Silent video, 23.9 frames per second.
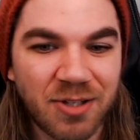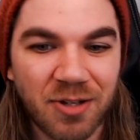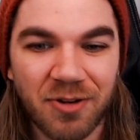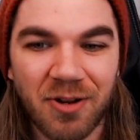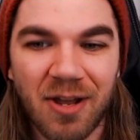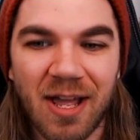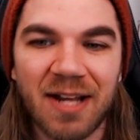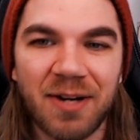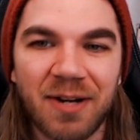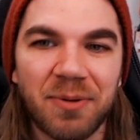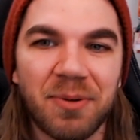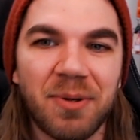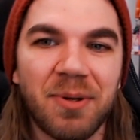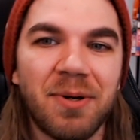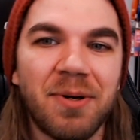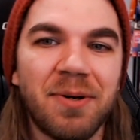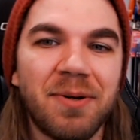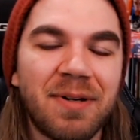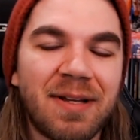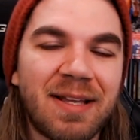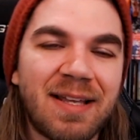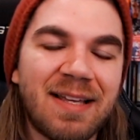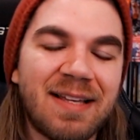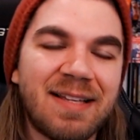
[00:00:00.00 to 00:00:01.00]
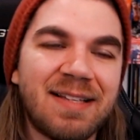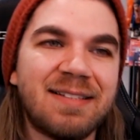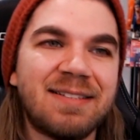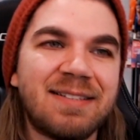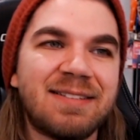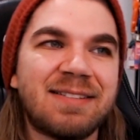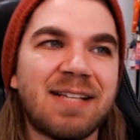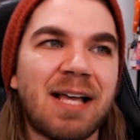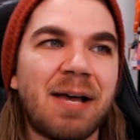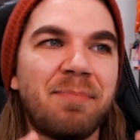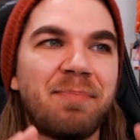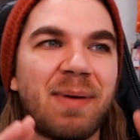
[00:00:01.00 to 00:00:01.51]
Dodo Hero
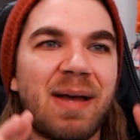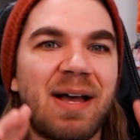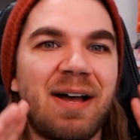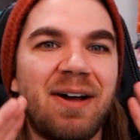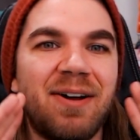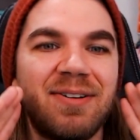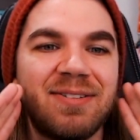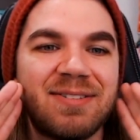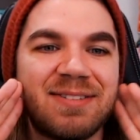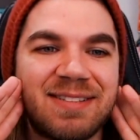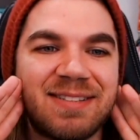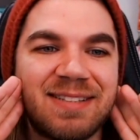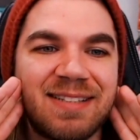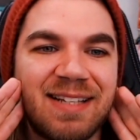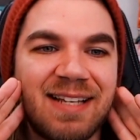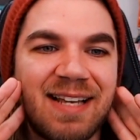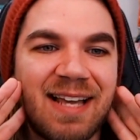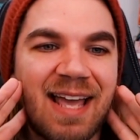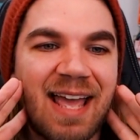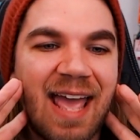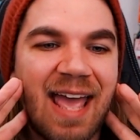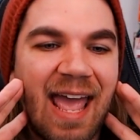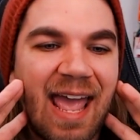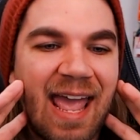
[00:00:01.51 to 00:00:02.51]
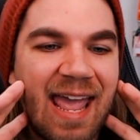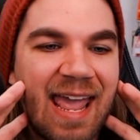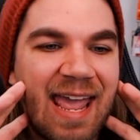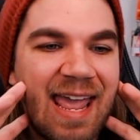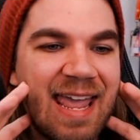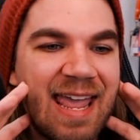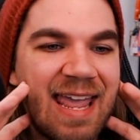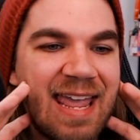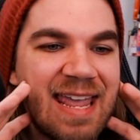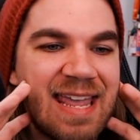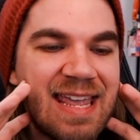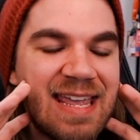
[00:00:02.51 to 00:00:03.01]
is about
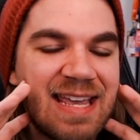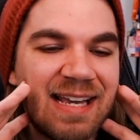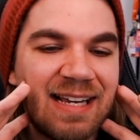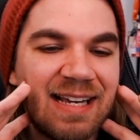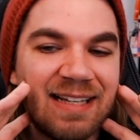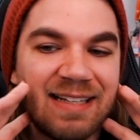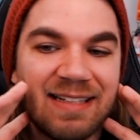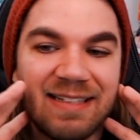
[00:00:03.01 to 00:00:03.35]
a